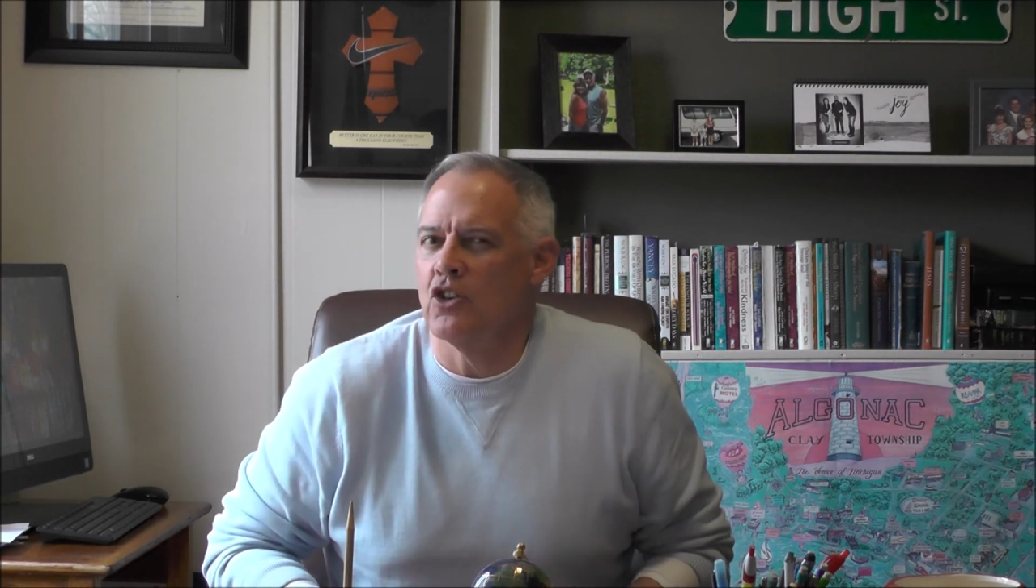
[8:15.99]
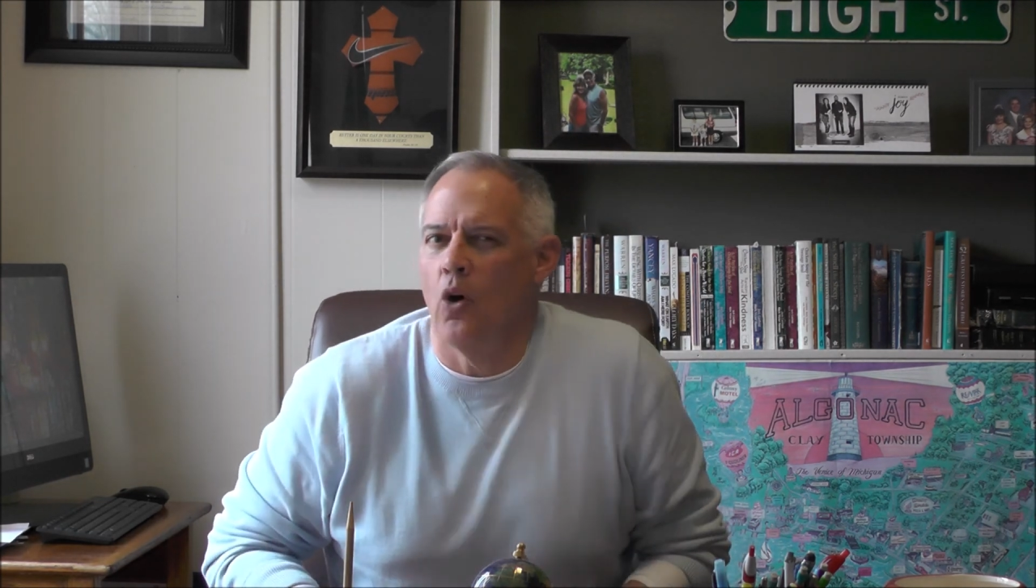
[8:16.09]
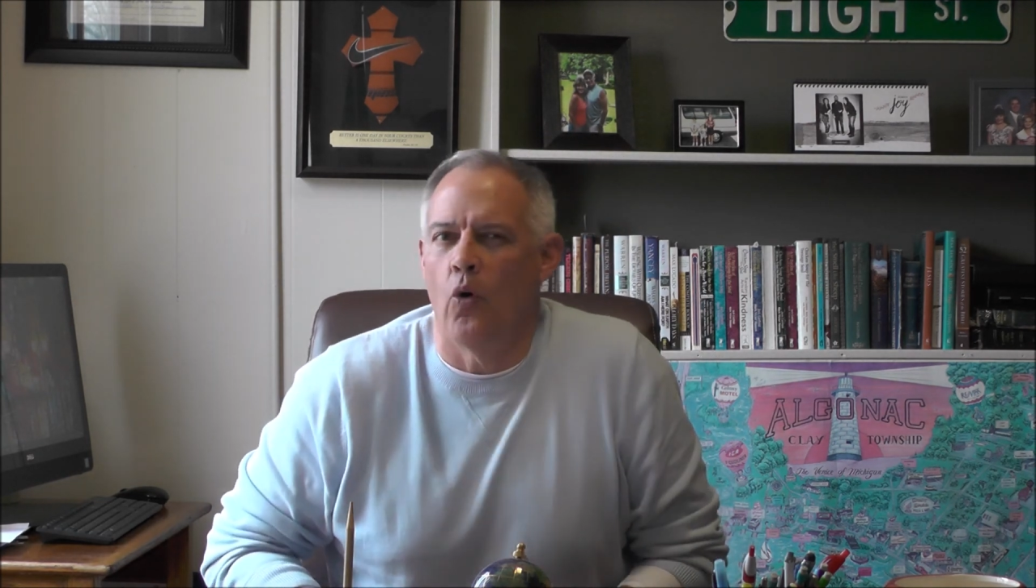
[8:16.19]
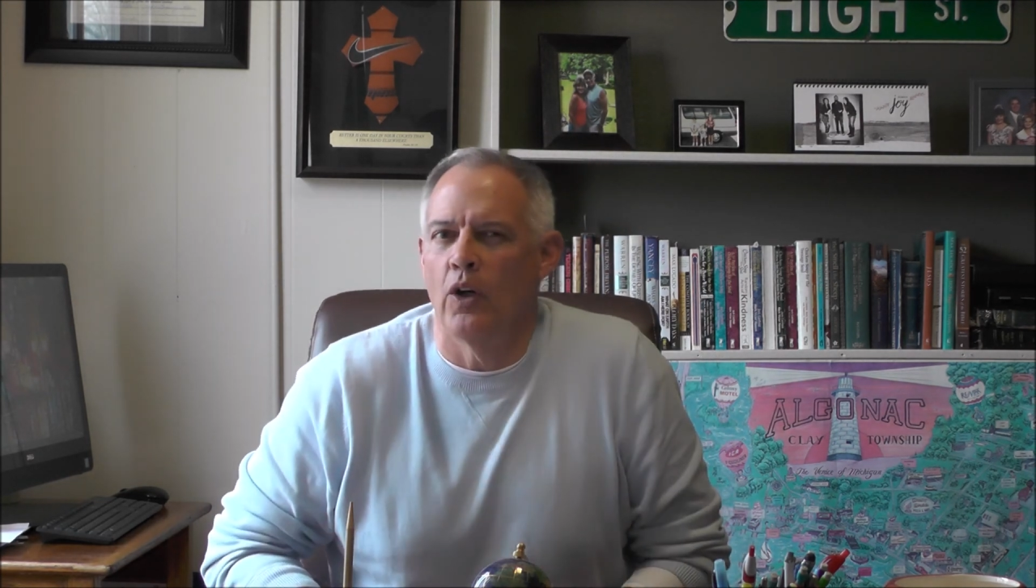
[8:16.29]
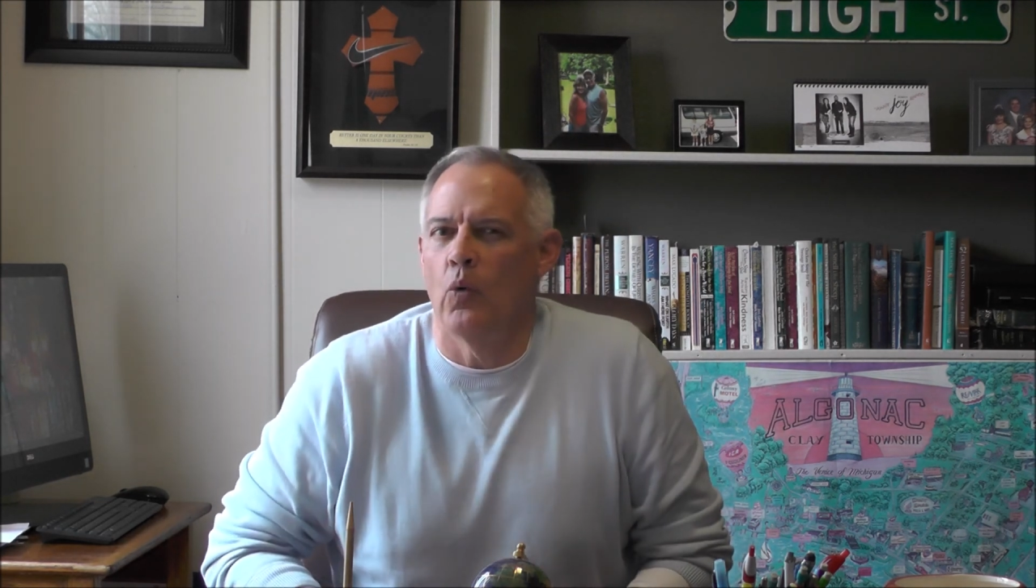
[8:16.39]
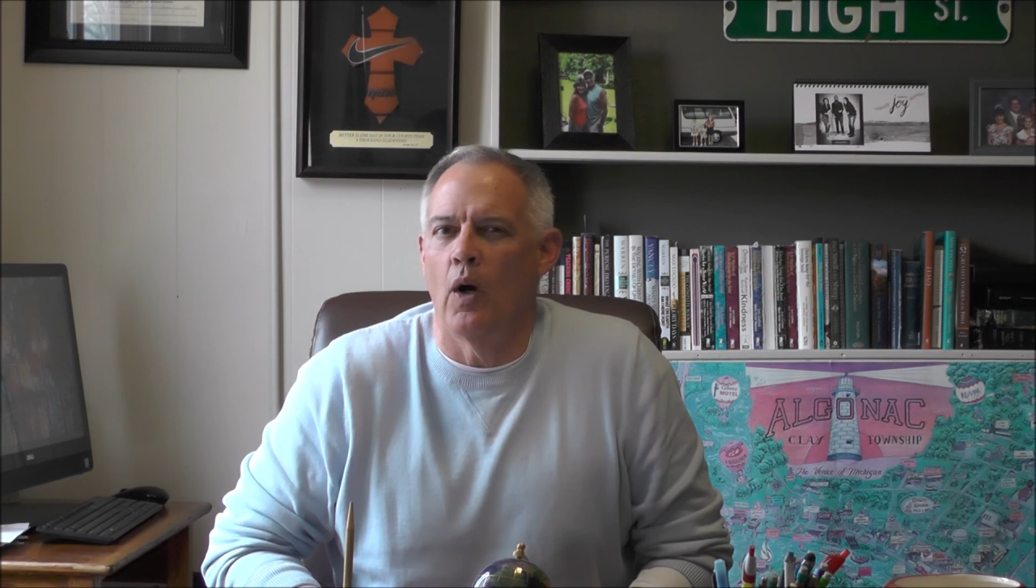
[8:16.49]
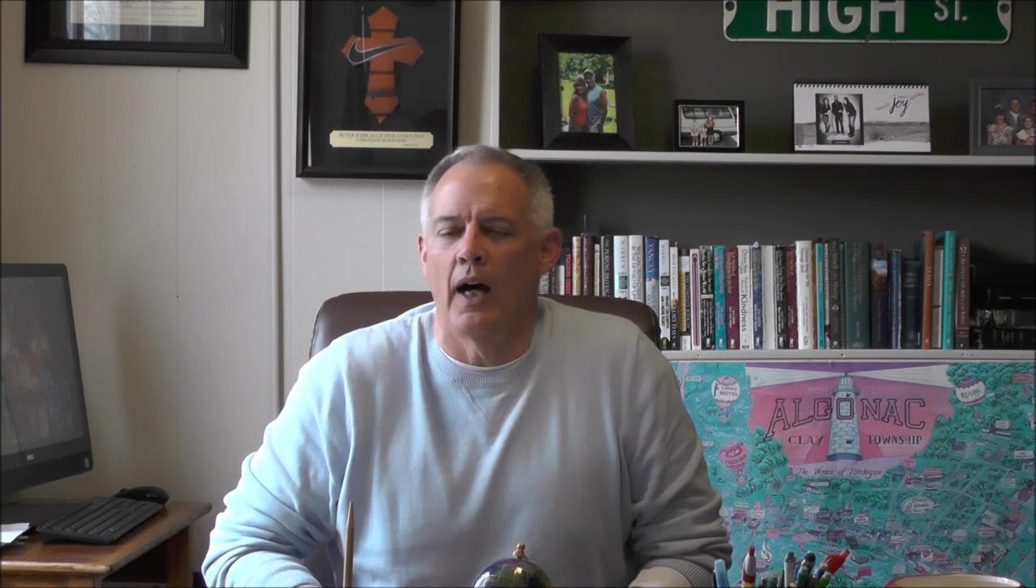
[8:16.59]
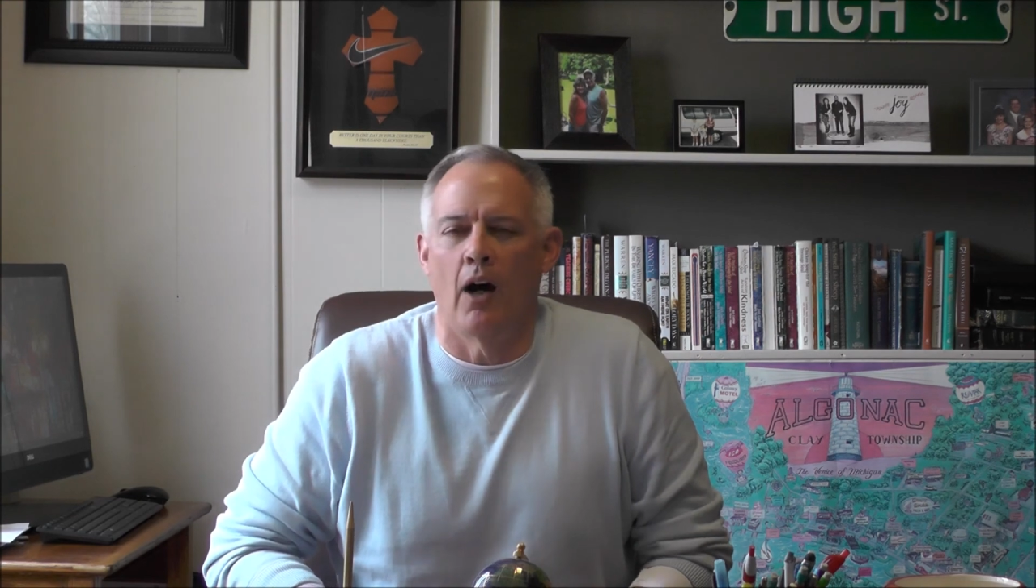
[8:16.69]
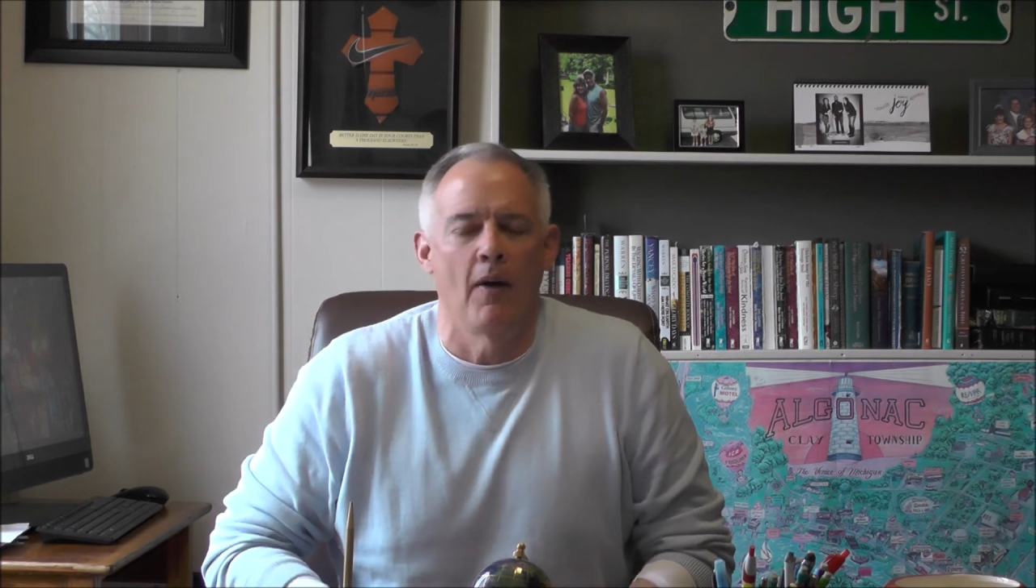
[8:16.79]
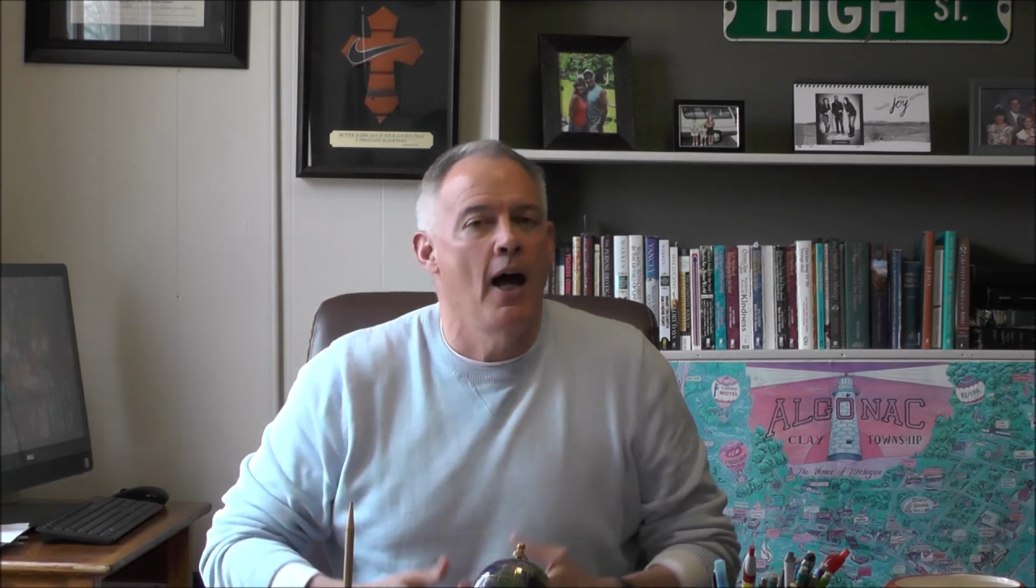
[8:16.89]
going
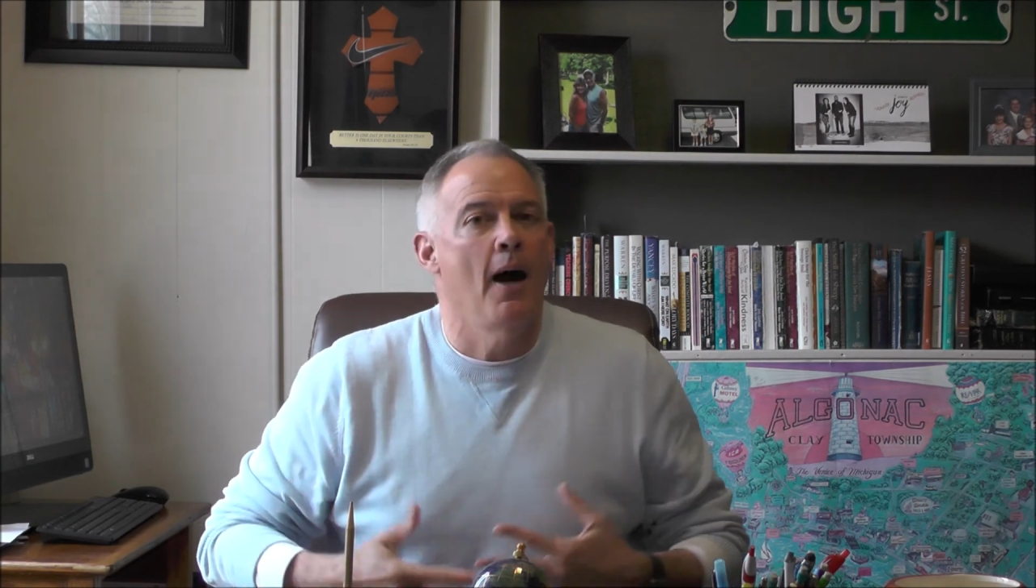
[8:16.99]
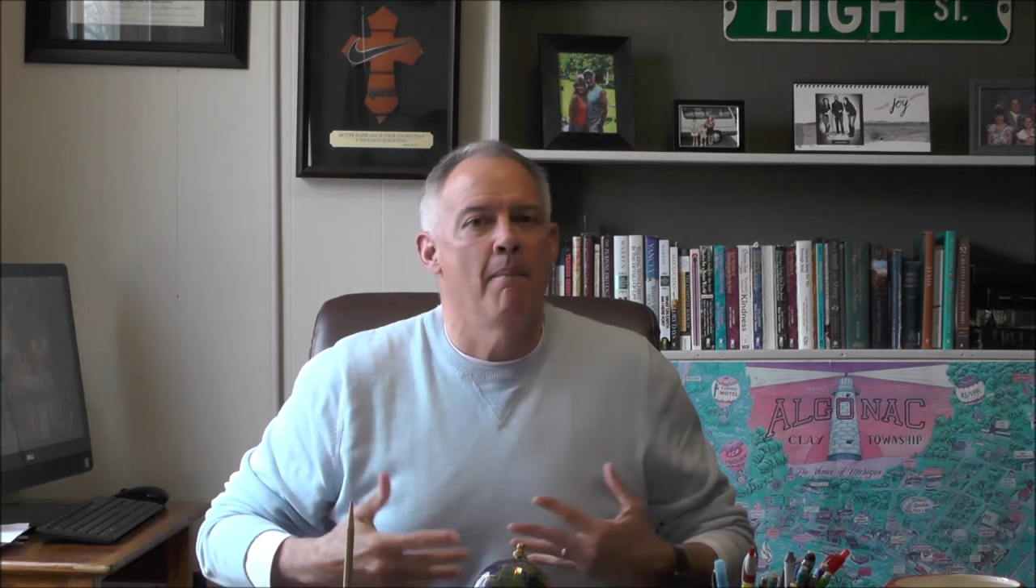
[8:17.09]
well.